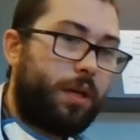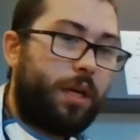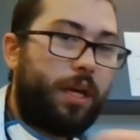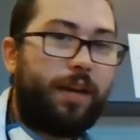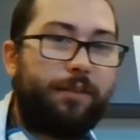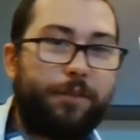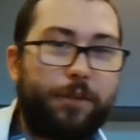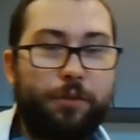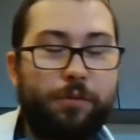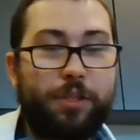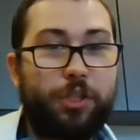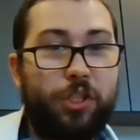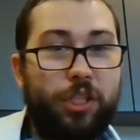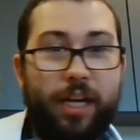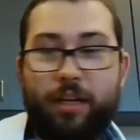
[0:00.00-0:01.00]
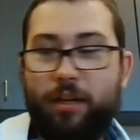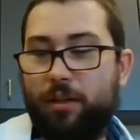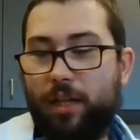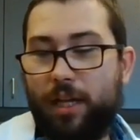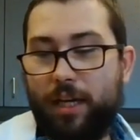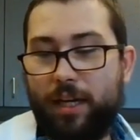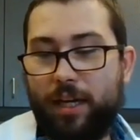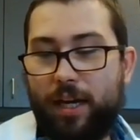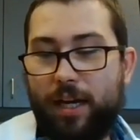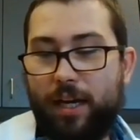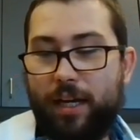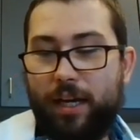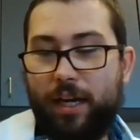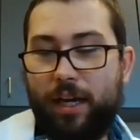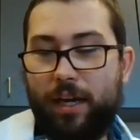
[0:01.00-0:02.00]
if you're doing a shaker like I
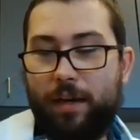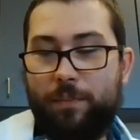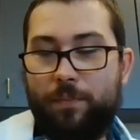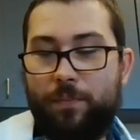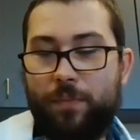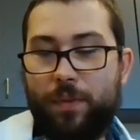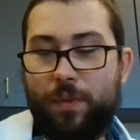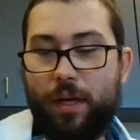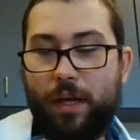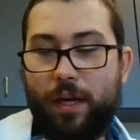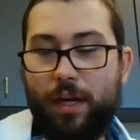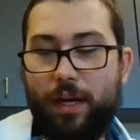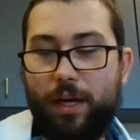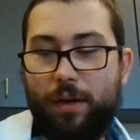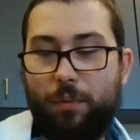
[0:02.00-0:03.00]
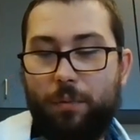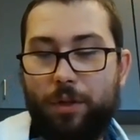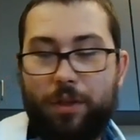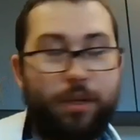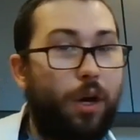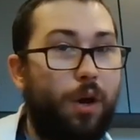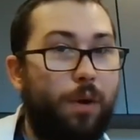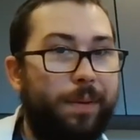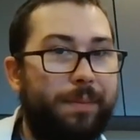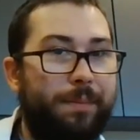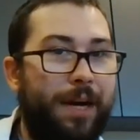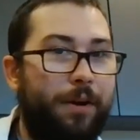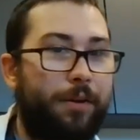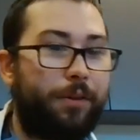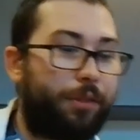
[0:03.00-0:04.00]
am, with an open
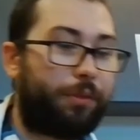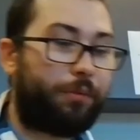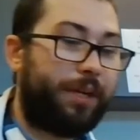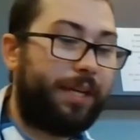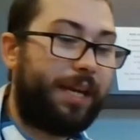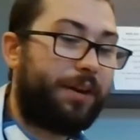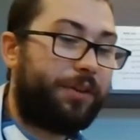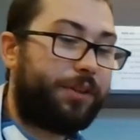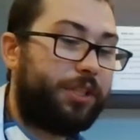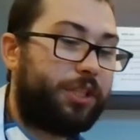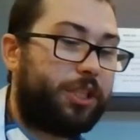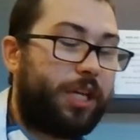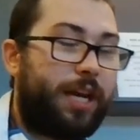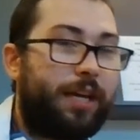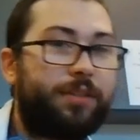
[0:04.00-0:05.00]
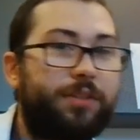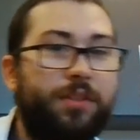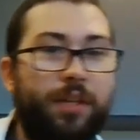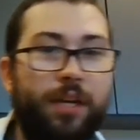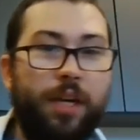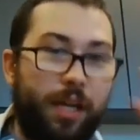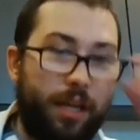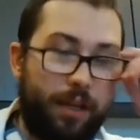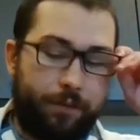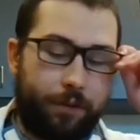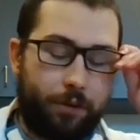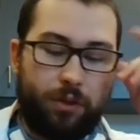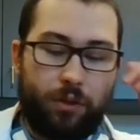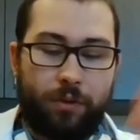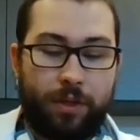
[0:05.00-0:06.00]
mouth, 3 healthy shakes. If you're
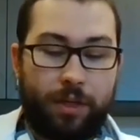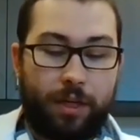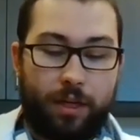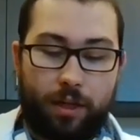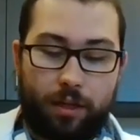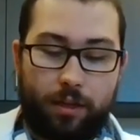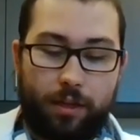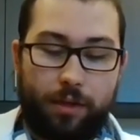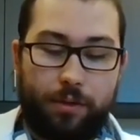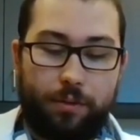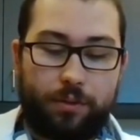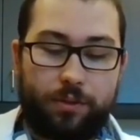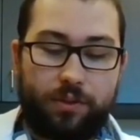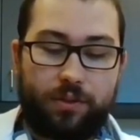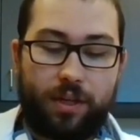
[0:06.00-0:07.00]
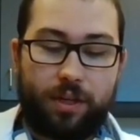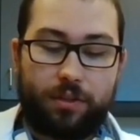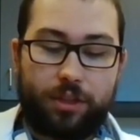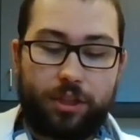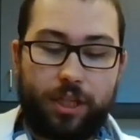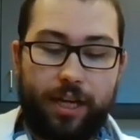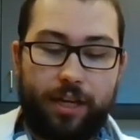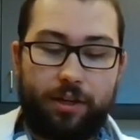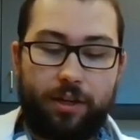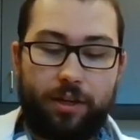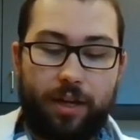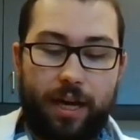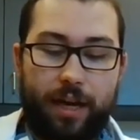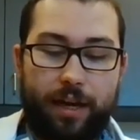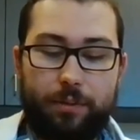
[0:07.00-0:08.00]
doing a closed salt shaker,
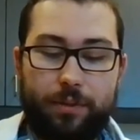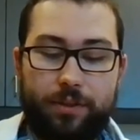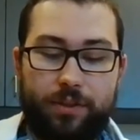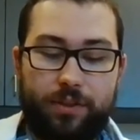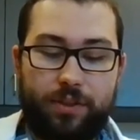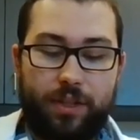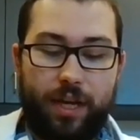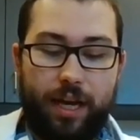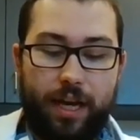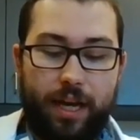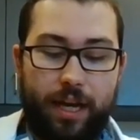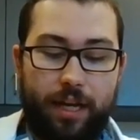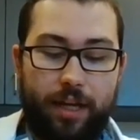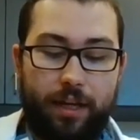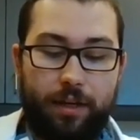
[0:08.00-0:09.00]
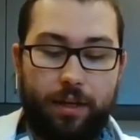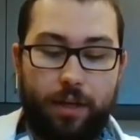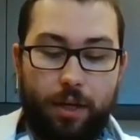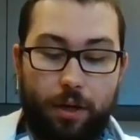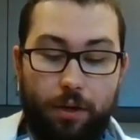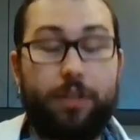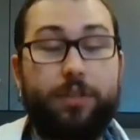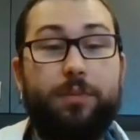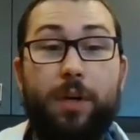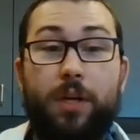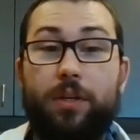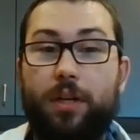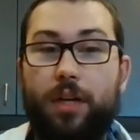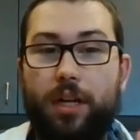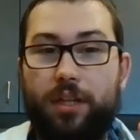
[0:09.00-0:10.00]
I would say, or a
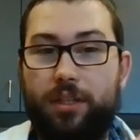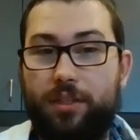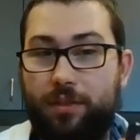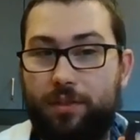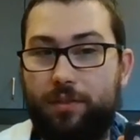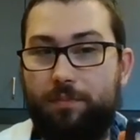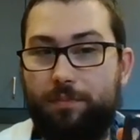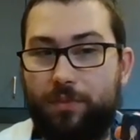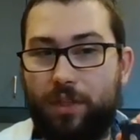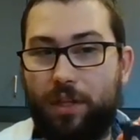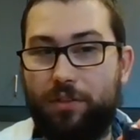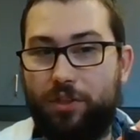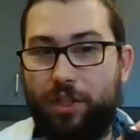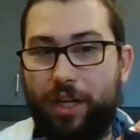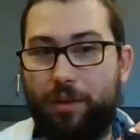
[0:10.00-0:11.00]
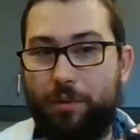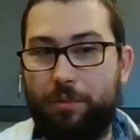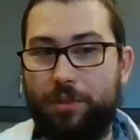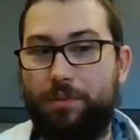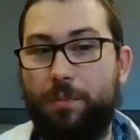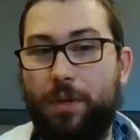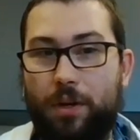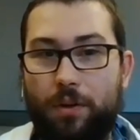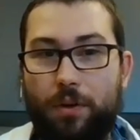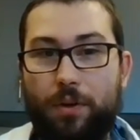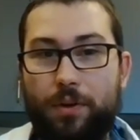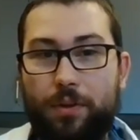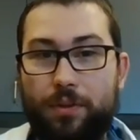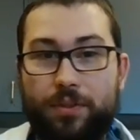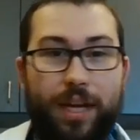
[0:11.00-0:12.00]
small salt shaker with small
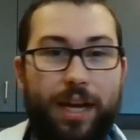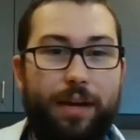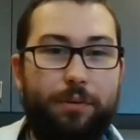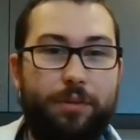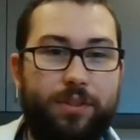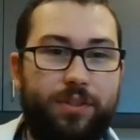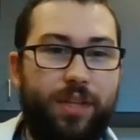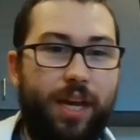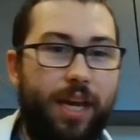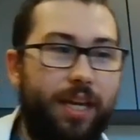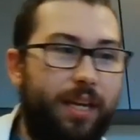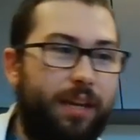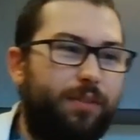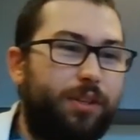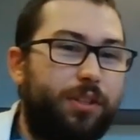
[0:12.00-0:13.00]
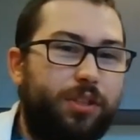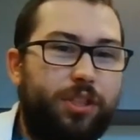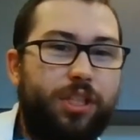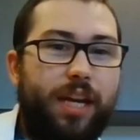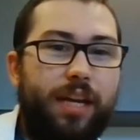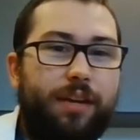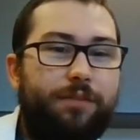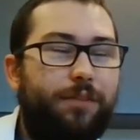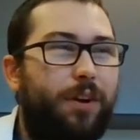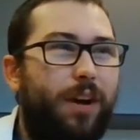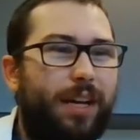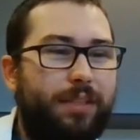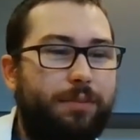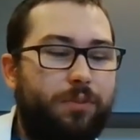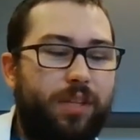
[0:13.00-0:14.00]
holes, I would say give it a shake for,
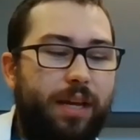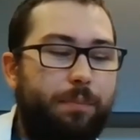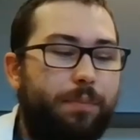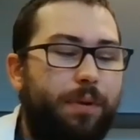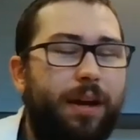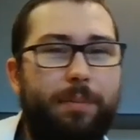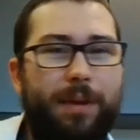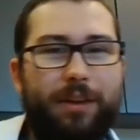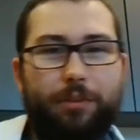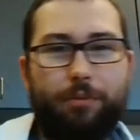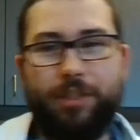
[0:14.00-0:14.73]
I'd say, probably about 3